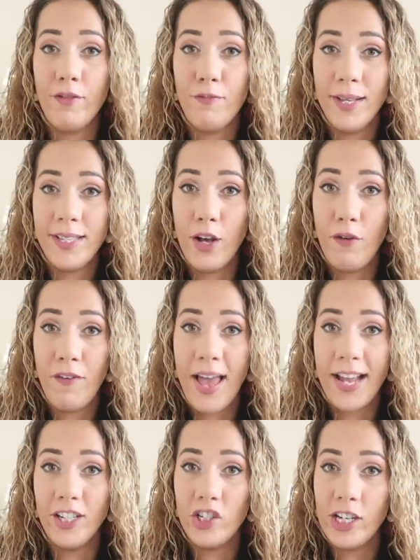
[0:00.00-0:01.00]
proud of myself
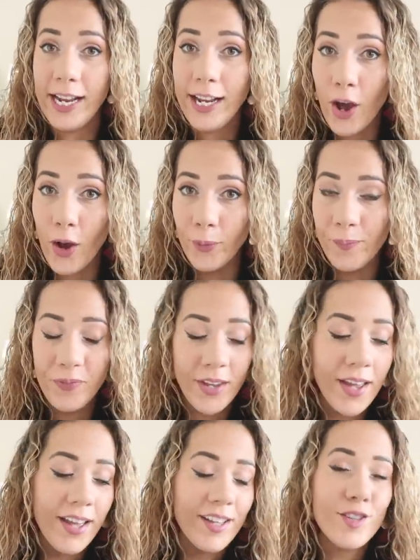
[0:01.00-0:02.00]
and Gino.
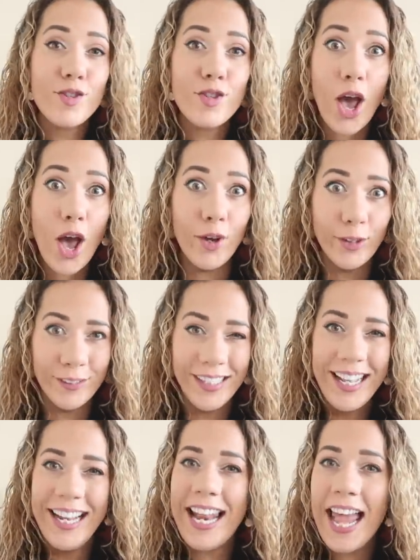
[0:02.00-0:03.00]
So
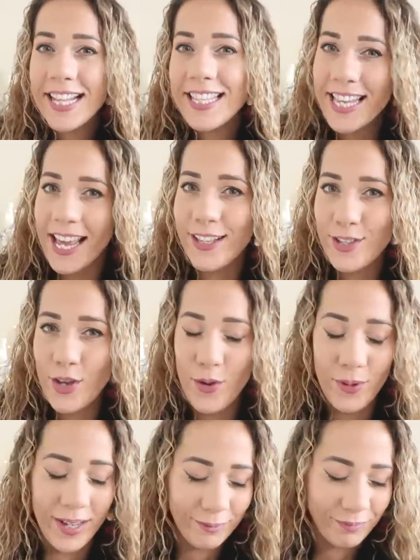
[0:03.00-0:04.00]
let's get
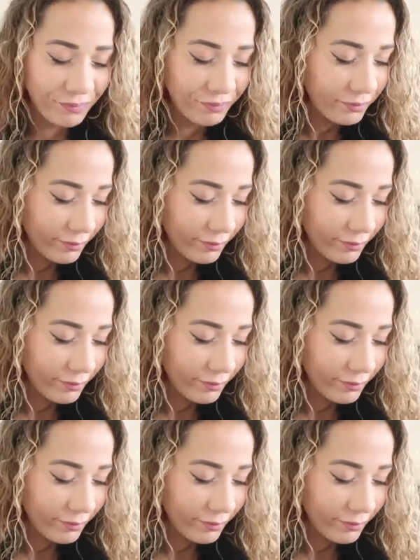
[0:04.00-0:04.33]
to it.